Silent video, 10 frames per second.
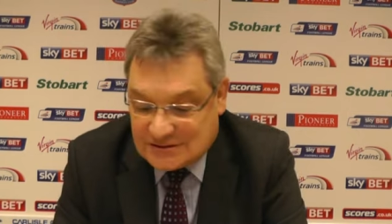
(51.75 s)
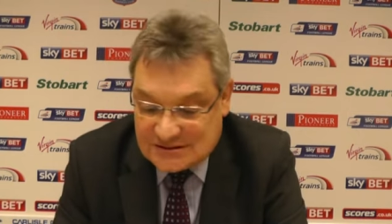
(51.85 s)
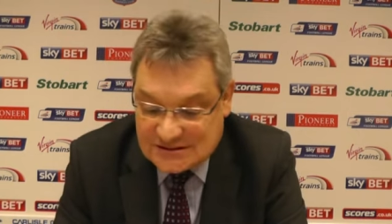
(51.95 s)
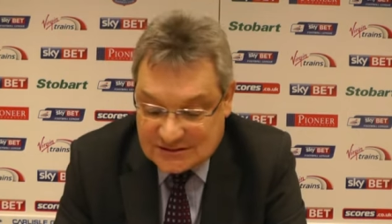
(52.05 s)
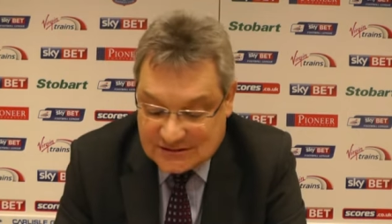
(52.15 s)

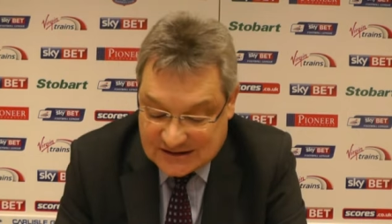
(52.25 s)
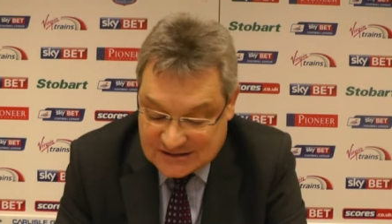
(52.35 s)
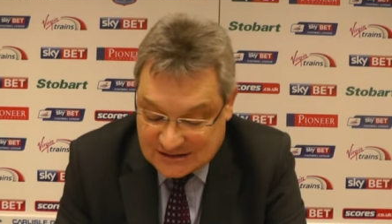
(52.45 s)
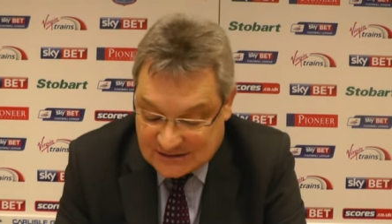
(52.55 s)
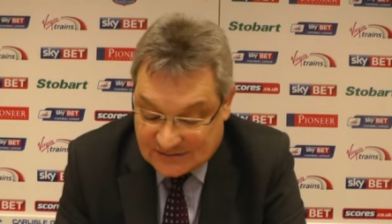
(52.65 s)
also
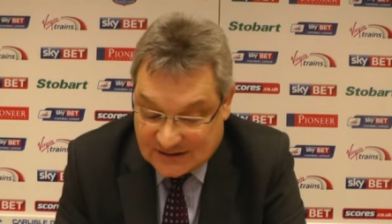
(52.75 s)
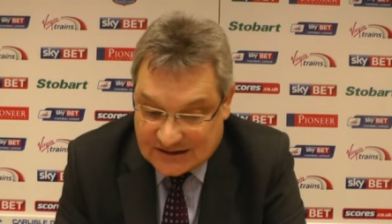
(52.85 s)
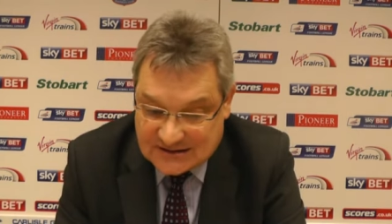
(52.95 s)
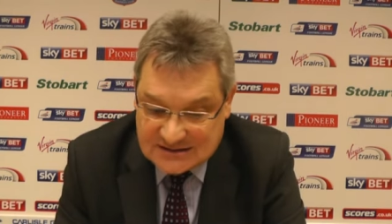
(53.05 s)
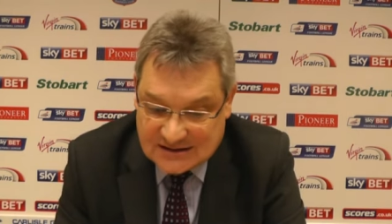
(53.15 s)
external
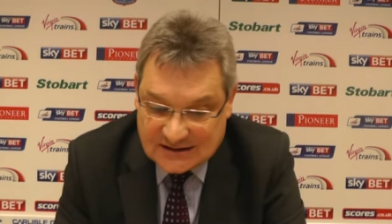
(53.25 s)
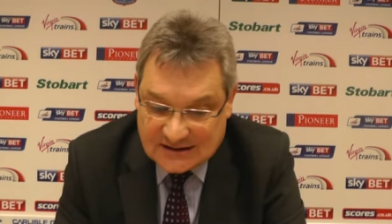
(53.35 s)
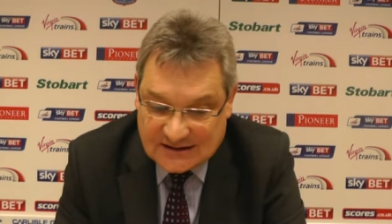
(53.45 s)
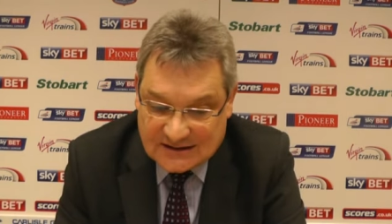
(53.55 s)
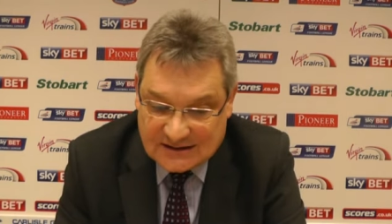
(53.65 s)
factors
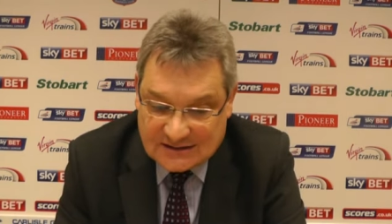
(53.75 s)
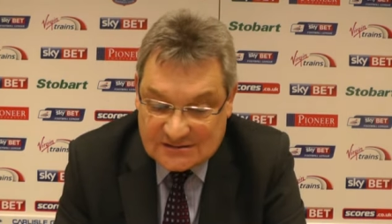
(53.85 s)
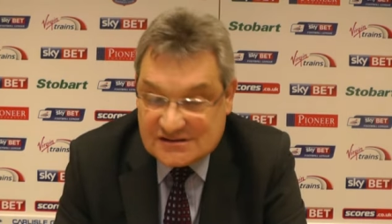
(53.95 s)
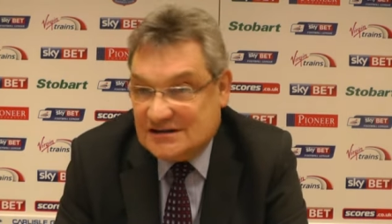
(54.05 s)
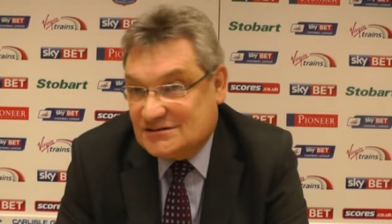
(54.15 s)
like
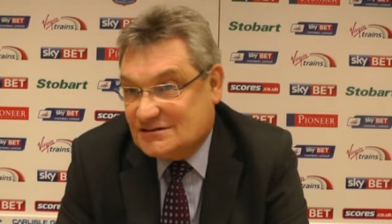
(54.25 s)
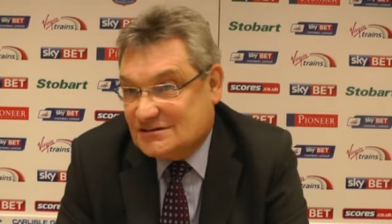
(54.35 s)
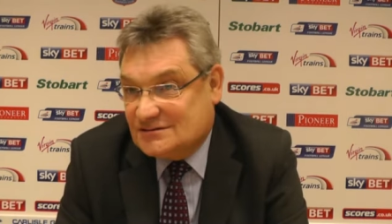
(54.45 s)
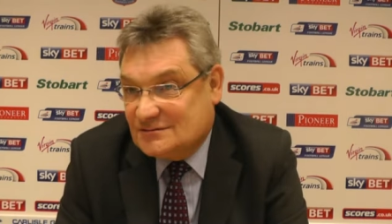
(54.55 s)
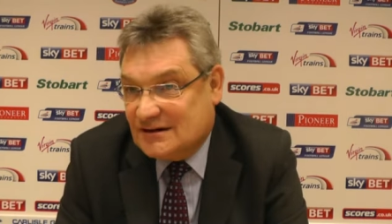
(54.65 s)

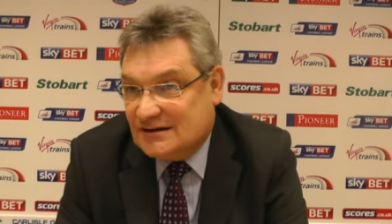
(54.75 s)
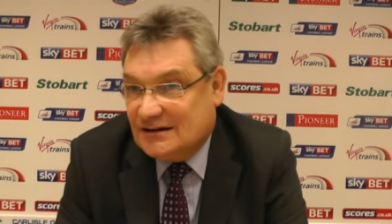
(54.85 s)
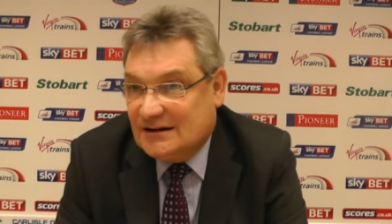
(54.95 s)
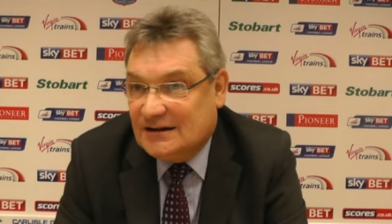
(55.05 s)
recessions as well.